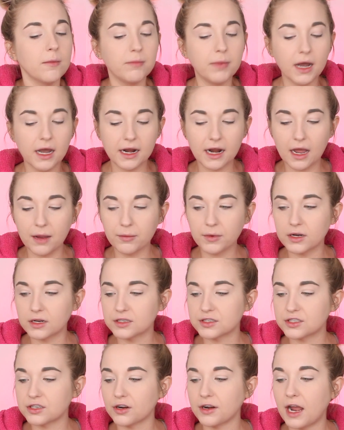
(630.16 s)
But I'm gonna
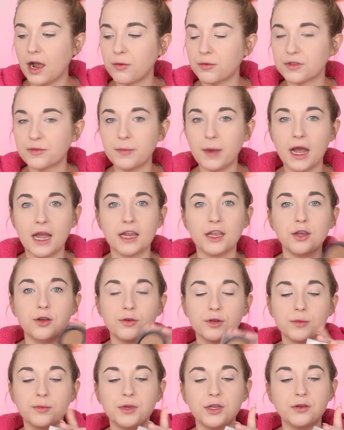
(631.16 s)
start out with my
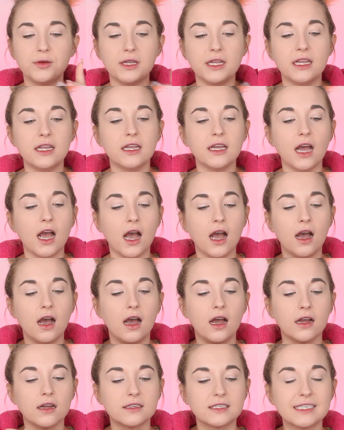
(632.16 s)
Huda Beauty
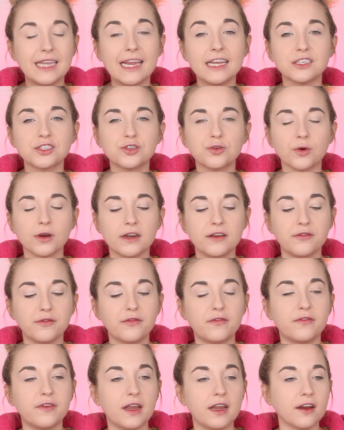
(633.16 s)
Tantour in
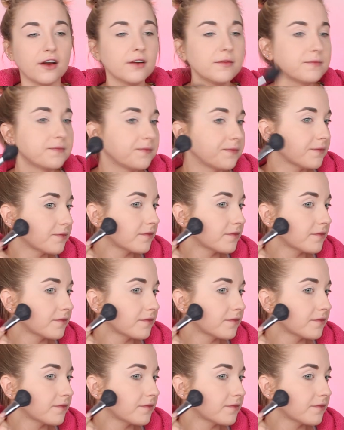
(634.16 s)
Fair.